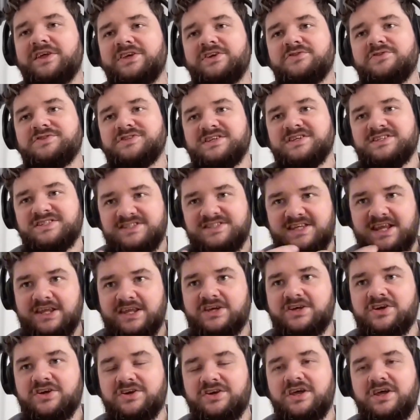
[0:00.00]
using
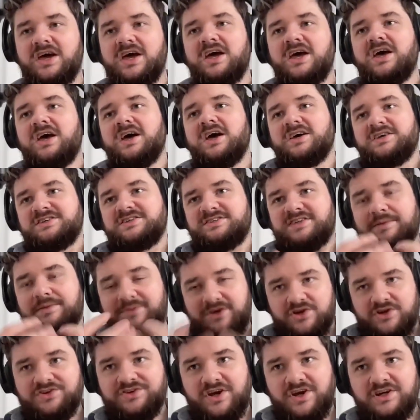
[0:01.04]
silicon,
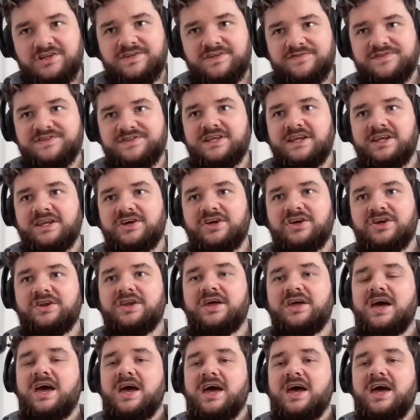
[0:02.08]
semiconductive silicon.